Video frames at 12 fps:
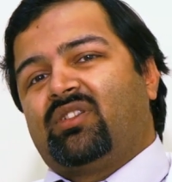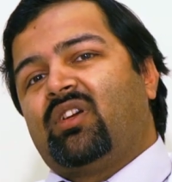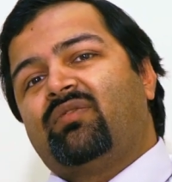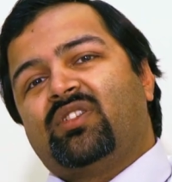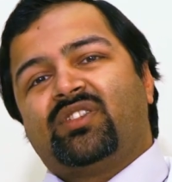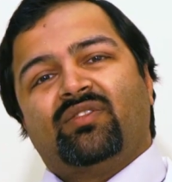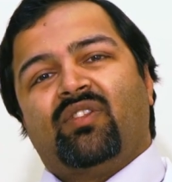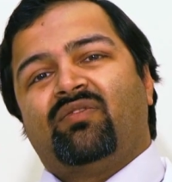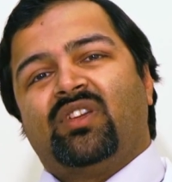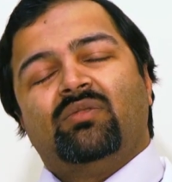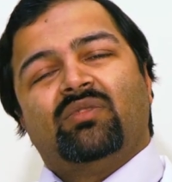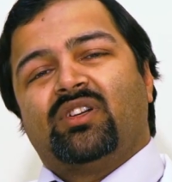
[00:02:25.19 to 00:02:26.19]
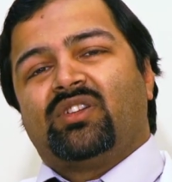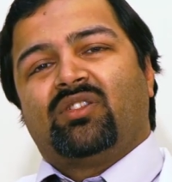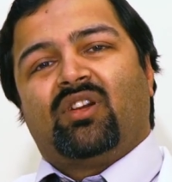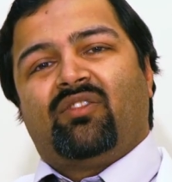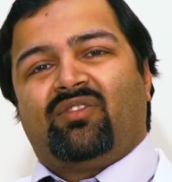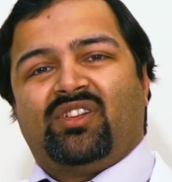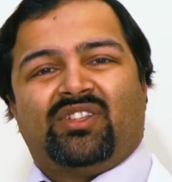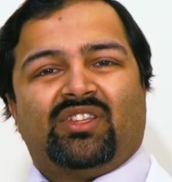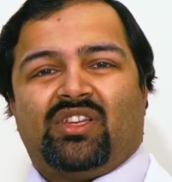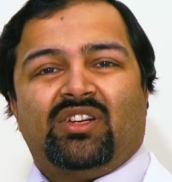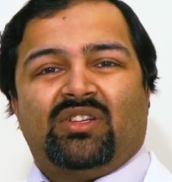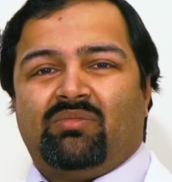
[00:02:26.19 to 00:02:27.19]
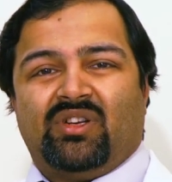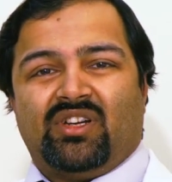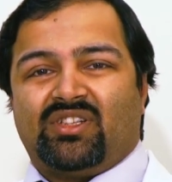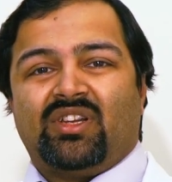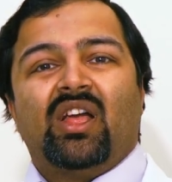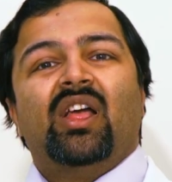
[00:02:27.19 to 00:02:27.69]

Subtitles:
or after say 15 minutes or after say 30 minutes,